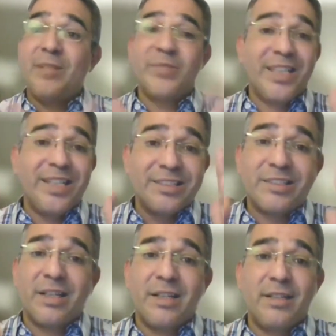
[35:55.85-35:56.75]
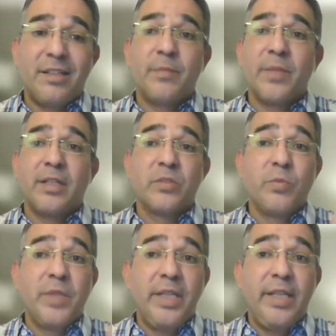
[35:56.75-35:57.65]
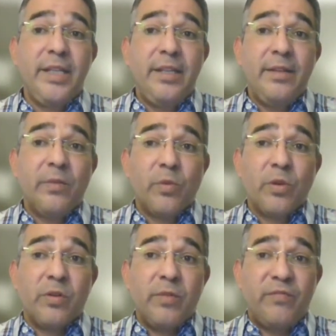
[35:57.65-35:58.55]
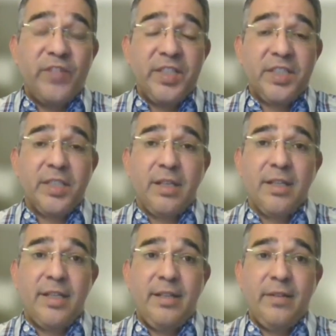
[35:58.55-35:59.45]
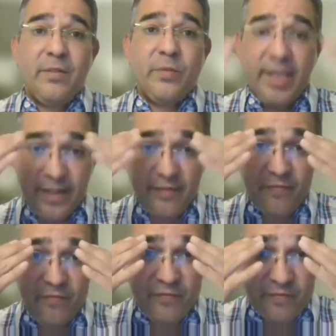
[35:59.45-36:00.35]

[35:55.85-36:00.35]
I'm saying studied, because we were physically within